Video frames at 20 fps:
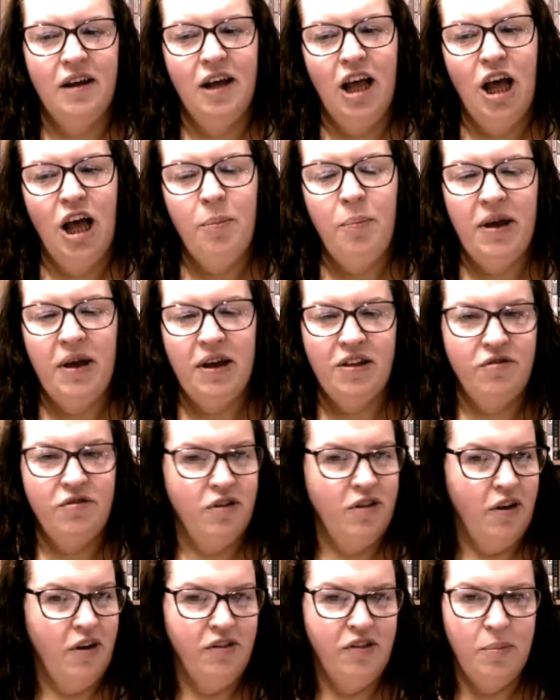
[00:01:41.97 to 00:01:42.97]
pick through
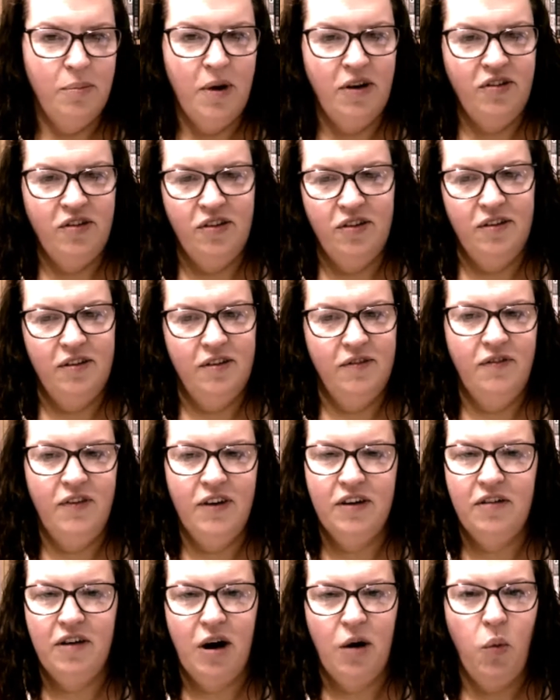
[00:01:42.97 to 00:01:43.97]
those emotions and
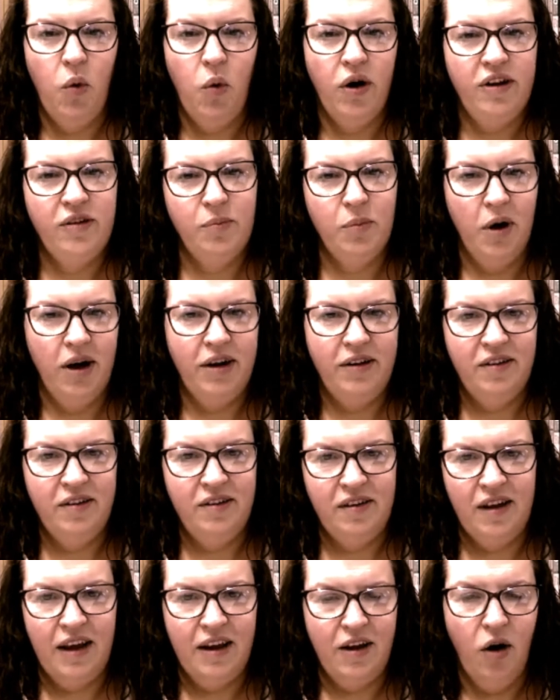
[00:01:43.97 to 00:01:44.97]
figure out what is mine to
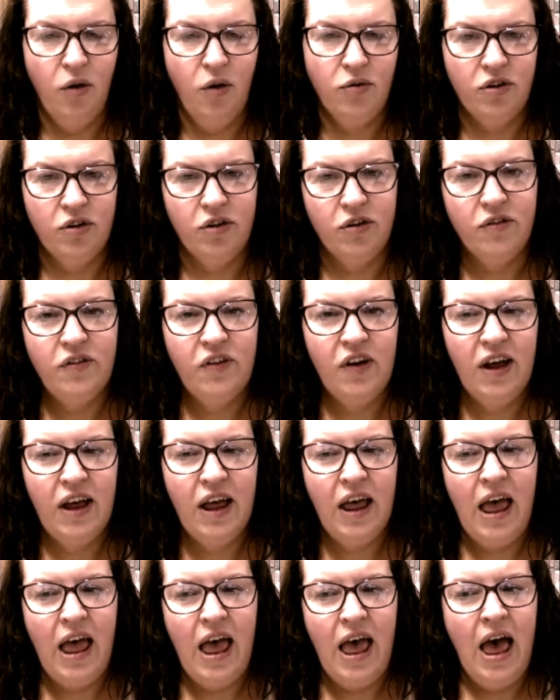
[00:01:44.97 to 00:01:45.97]
take hold of
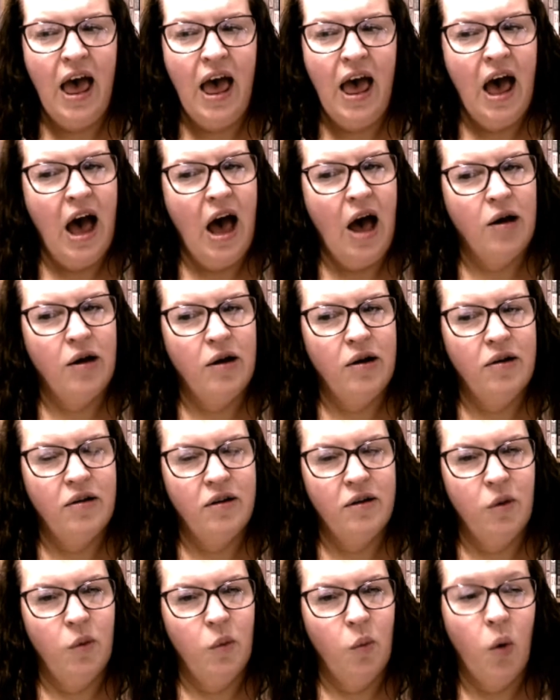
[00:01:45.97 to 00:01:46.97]
and
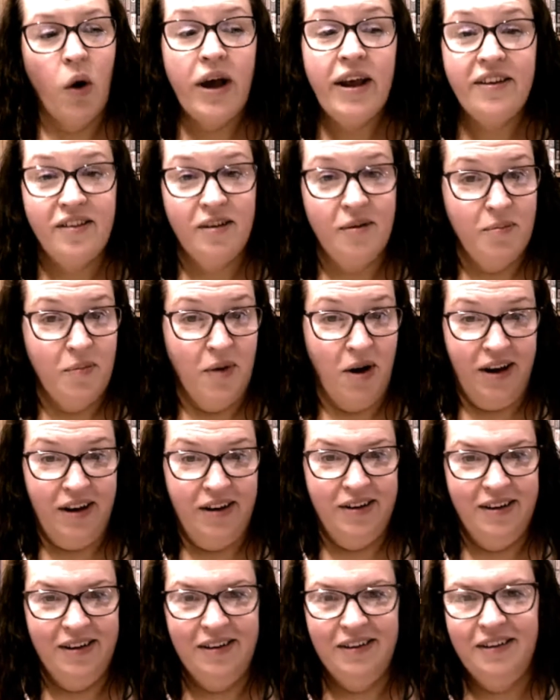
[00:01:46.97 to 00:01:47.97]
what isn't
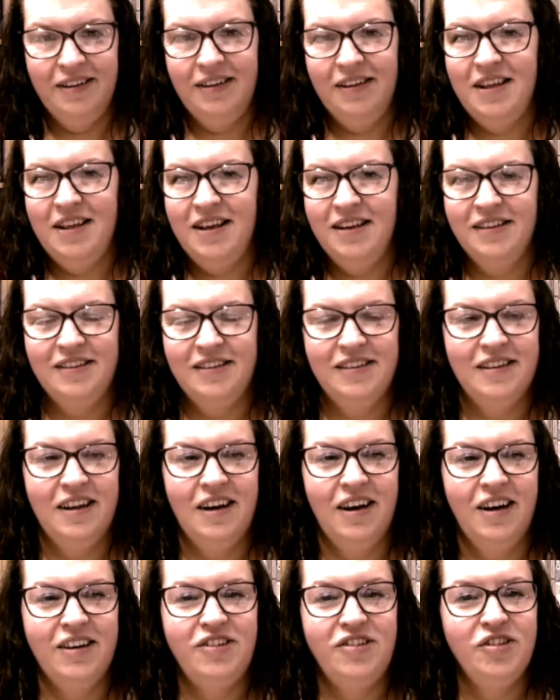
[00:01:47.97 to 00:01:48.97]
mine, the things
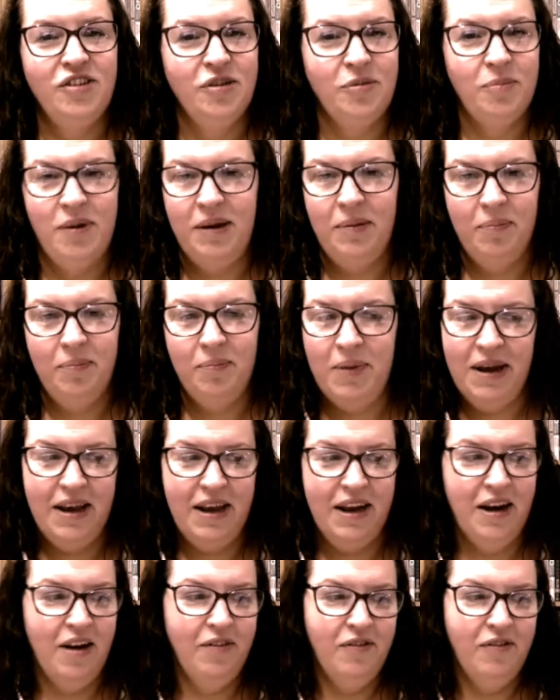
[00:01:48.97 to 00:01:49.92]
that I shouldn't be picking up for